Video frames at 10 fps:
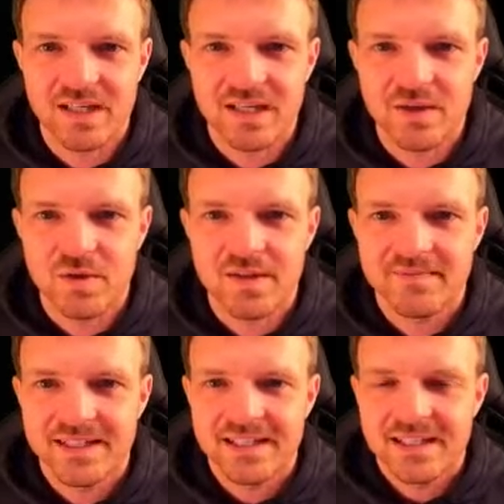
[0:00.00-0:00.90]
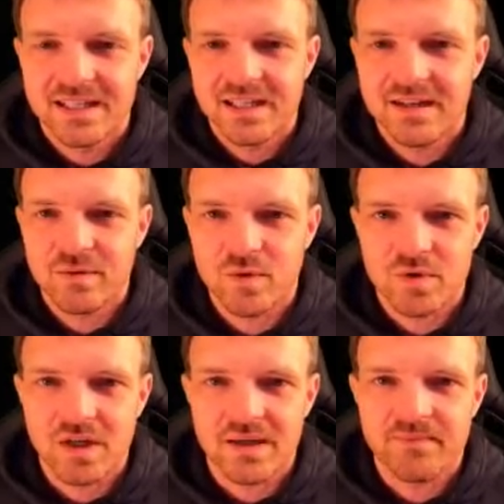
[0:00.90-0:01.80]
videos of all
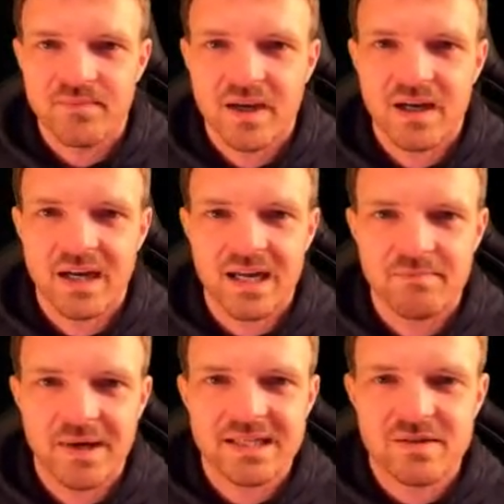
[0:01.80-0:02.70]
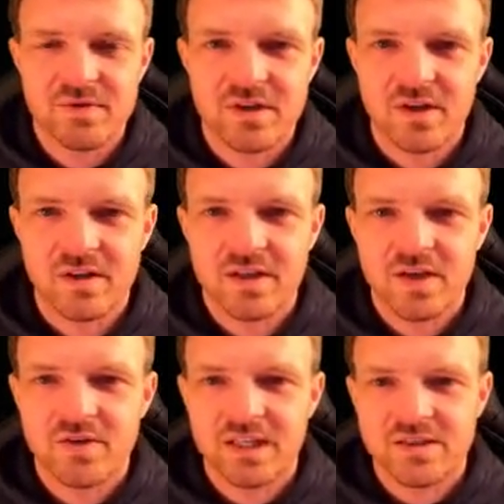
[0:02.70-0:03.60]
time. Okay, base of skull.
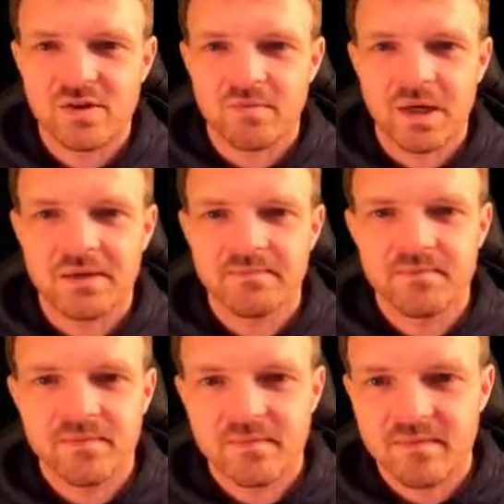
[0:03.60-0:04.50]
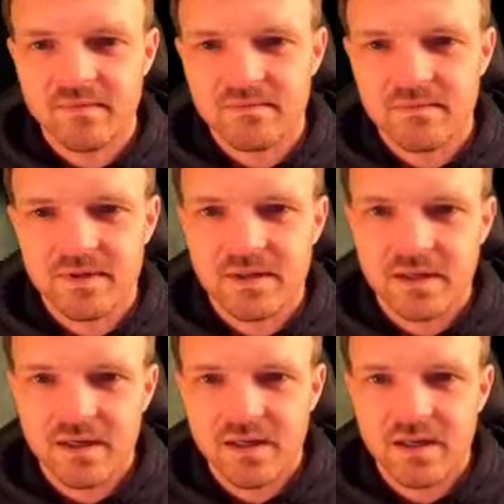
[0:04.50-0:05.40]
Who needs Top Gun?
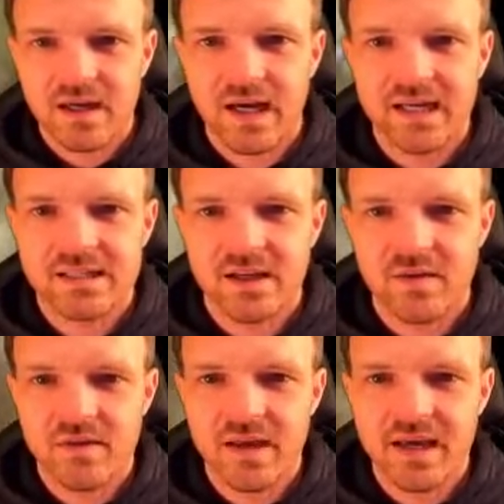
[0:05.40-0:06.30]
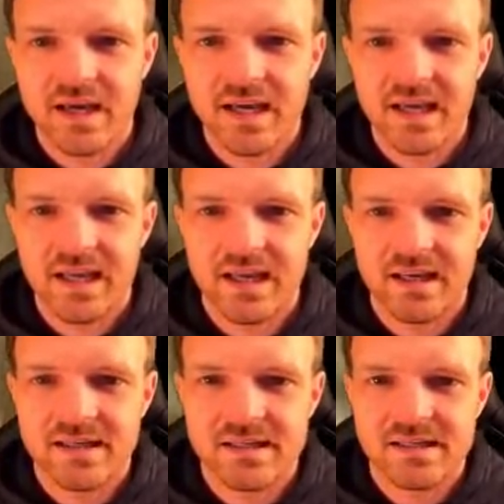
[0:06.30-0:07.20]
Okay, so there
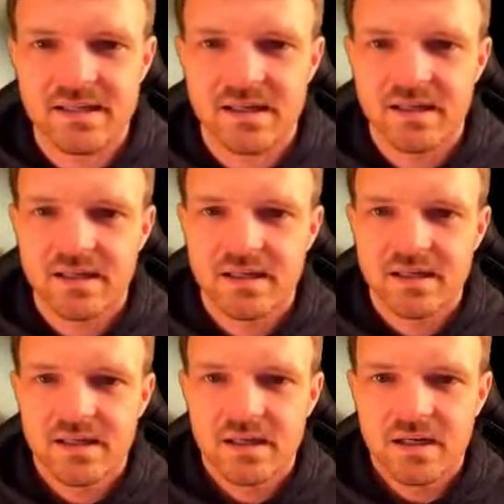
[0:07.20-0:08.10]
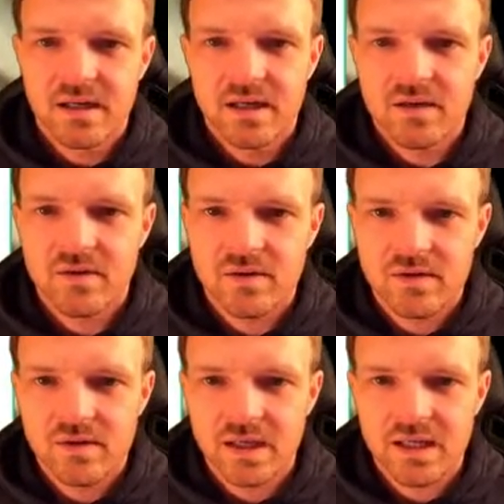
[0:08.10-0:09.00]
is
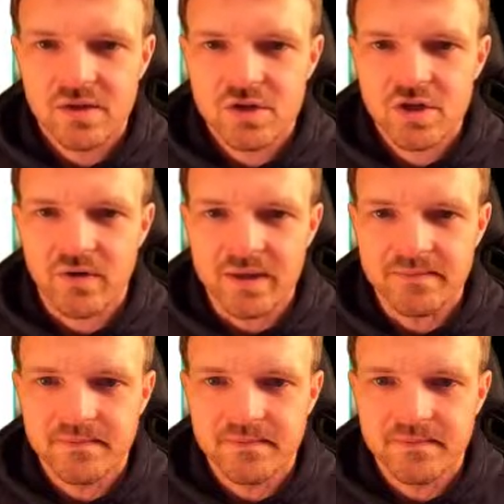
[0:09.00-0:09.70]
the dura.